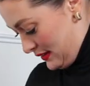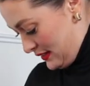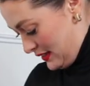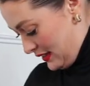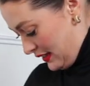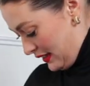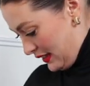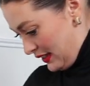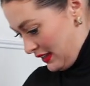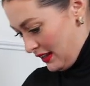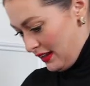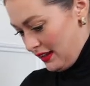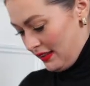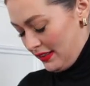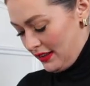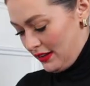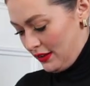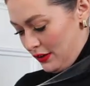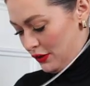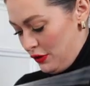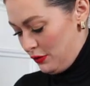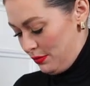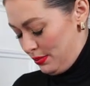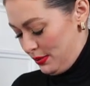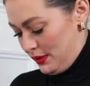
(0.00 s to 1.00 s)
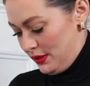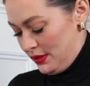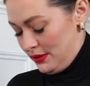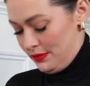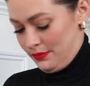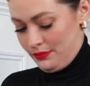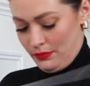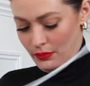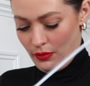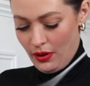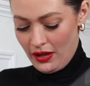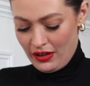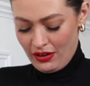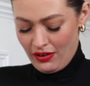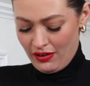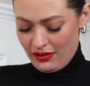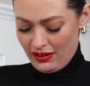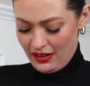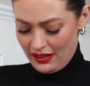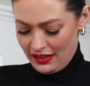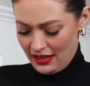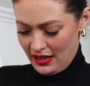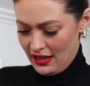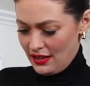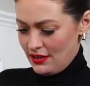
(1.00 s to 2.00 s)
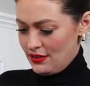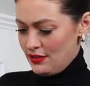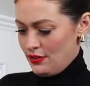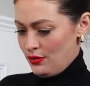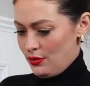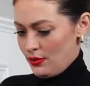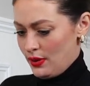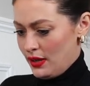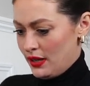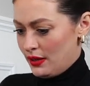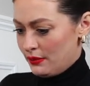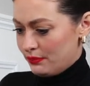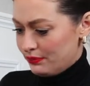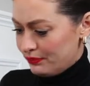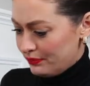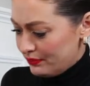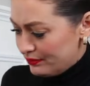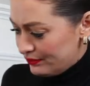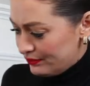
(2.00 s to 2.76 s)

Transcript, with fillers: Did I cut that open? Why can't I get into it?